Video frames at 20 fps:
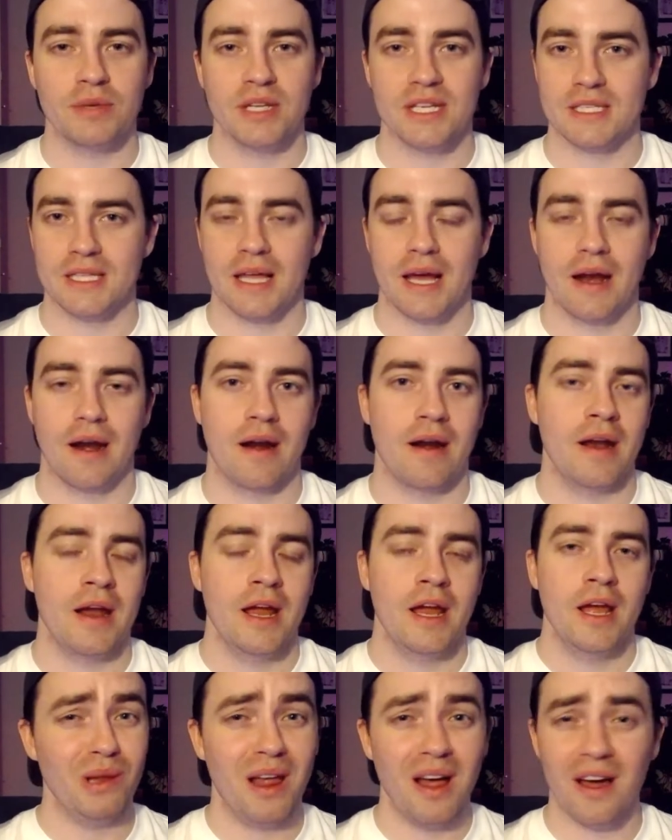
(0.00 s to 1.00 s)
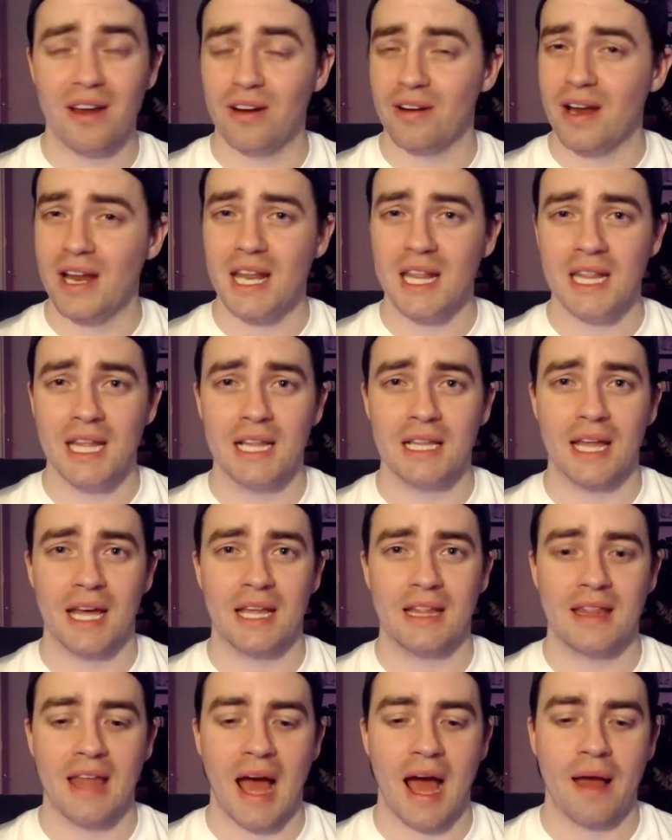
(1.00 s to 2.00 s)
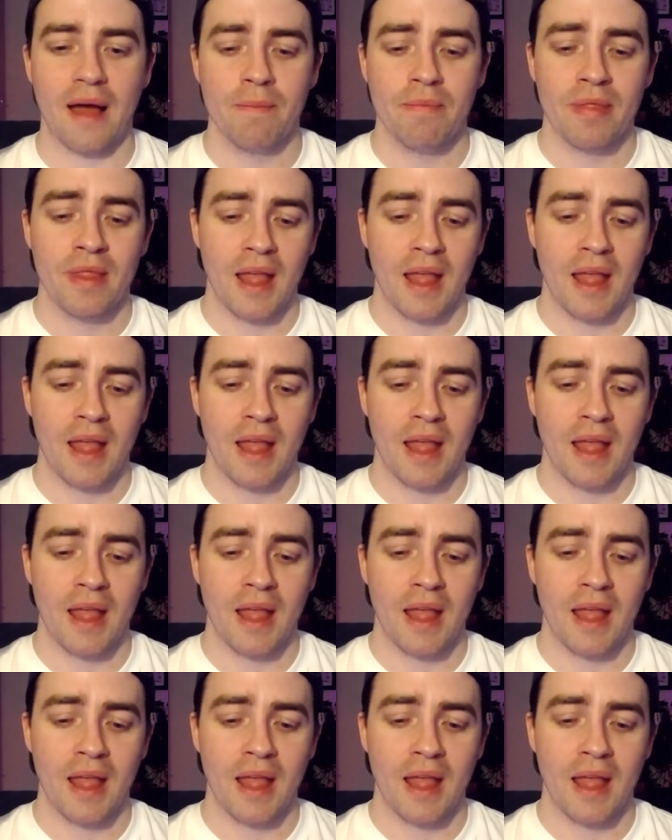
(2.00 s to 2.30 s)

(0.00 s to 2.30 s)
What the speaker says: Is there blood or anything like that?